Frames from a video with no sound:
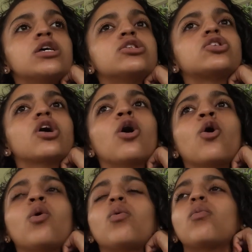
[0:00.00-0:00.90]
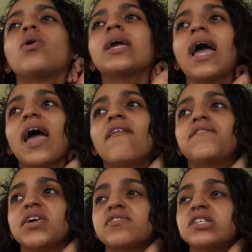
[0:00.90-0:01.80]
So we had
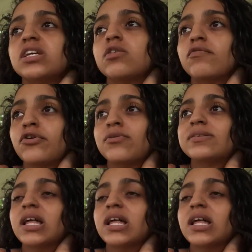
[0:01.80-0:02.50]
15 rooms,